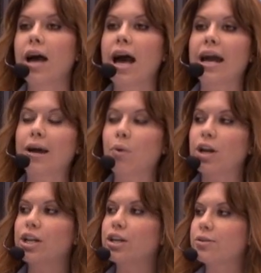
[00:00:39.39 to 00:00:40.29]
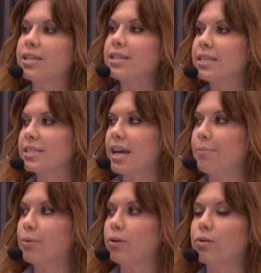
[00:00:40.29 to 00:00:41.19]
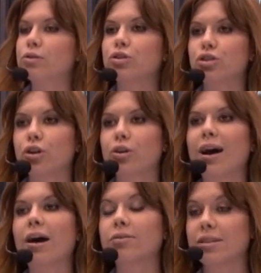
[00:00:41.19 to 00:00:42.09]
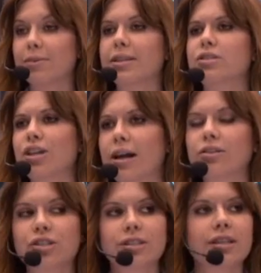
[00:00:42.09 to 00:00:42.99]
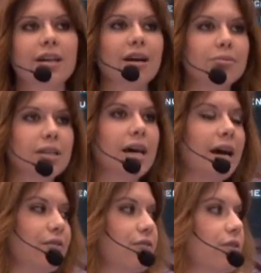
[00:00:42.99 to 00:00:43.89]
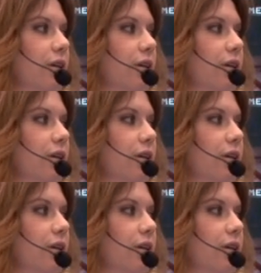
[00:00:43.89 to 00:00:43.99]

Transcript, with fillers: and I wanted to use his example to show you how some of these challenges can come to life.